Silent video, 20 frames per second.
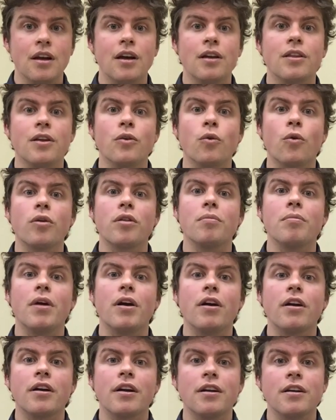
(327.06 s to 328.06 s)
The North
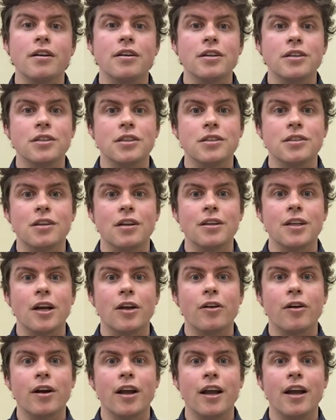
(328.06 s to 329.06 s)
American editions, on the
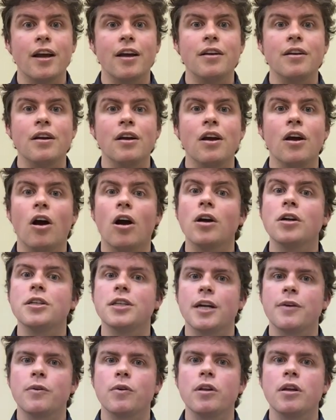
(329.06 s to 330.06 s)
other hand, are
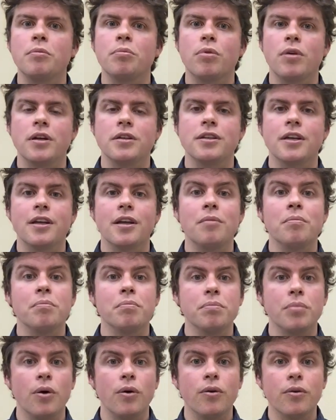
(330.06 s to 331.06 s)
generally printed in
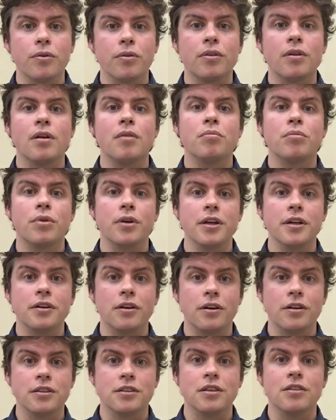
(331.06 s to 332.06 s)
both
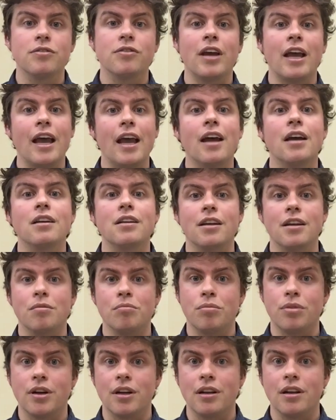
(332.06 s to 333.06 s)
pre-cursive and
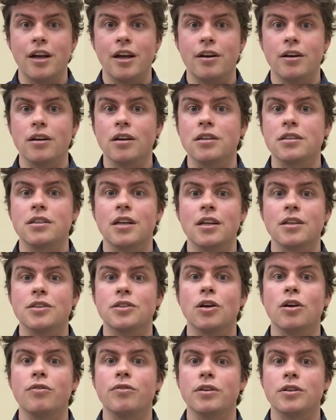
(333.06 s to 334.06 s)
imprint letters, and
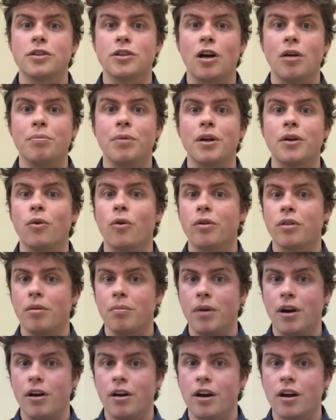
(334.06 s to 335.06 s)
so if you're shopping North
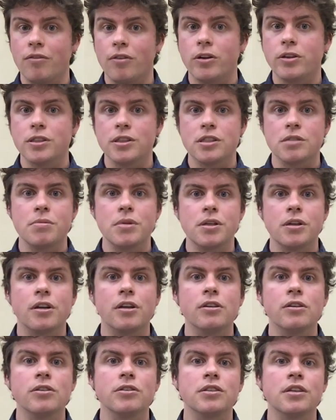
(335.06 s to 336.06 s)
American versions of
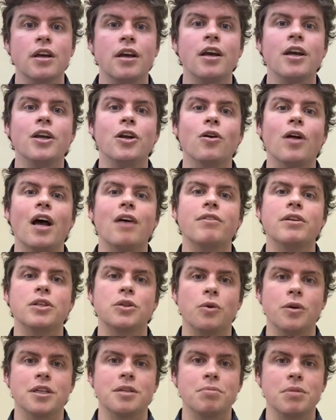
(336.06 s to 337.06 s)
materials, you'll have a
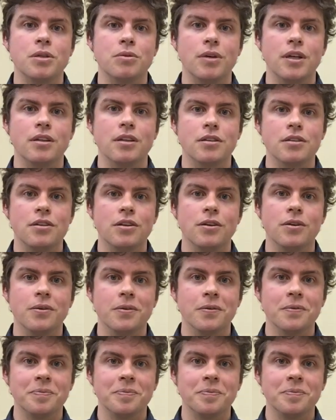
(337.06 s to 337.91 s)
choice between the two.